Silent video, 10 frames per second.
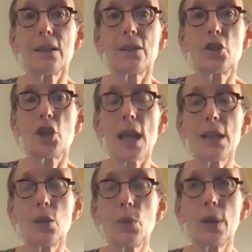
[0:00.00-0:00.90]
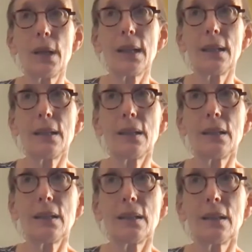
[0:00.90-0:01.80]
genuine
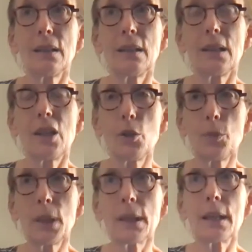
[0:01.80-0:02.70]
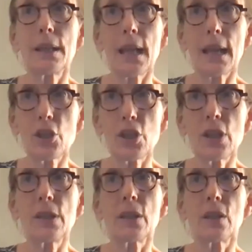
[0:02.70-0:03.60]
human connection
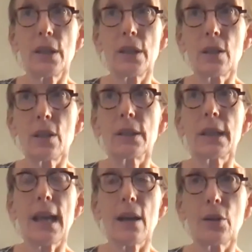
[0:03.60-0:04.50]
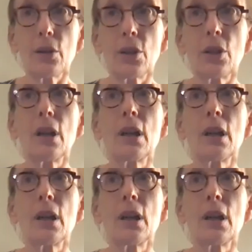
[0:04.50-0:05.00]
in the clinical encounter